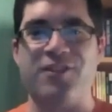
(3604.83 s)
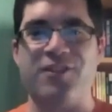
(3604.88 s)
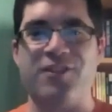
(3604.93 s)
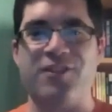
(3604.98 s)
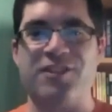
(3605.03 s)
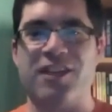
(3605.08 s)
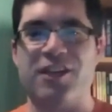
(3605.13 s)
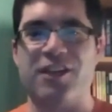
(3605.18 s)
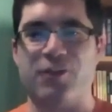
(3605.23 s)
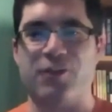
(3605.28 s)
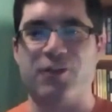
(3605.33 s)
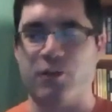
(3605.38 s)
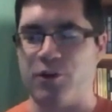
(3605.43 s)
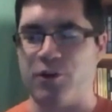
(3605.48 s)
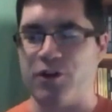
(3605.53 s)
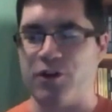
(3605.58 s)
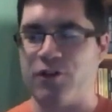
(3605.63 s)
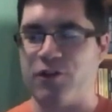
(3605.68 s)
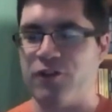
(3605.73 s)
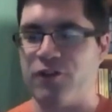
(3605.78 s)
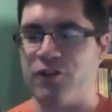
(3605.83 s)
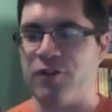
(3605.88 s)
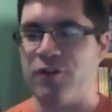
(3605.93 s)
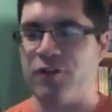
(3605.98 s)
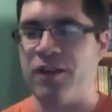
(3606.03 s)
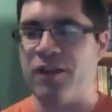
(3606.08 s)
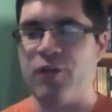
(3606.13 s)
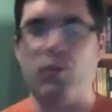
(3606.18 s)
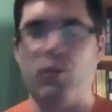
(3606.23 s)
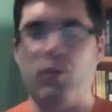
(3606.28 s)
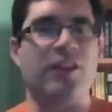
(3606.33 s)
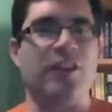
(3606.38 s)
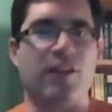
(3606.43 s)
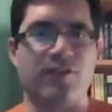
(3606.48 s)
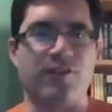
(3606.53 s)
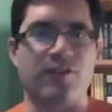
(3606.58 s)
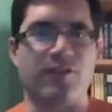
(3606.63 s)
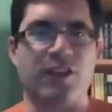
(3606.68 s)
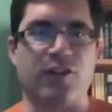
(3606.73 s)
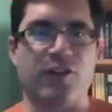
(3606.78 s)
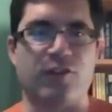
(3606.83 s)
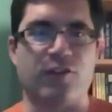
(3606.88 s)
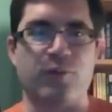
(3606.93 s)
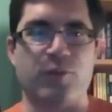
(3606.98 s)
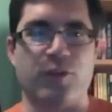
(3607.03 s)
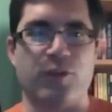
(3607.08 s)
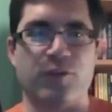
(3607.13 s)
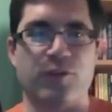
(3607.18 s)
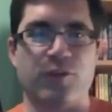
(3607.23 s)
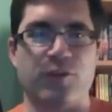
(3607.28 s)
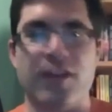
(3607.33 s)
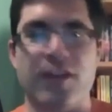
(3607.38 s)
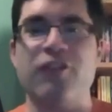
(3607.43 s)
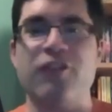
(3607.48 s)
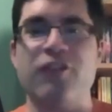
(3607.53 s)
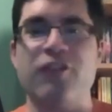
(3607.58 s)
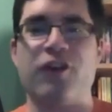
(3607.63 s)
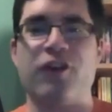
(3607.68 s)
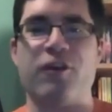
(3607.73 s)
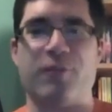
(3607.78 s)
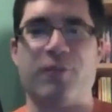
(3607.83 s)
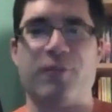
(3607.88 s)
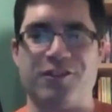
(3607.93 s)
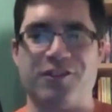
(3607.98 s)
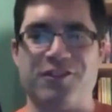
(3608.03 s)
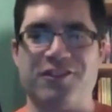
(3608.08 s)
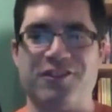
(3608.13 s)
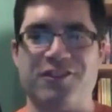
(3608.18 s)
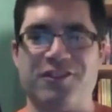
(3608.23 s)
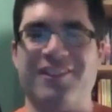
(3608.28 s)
steak or a burger from? We'd love to hear from you. Thank you very much.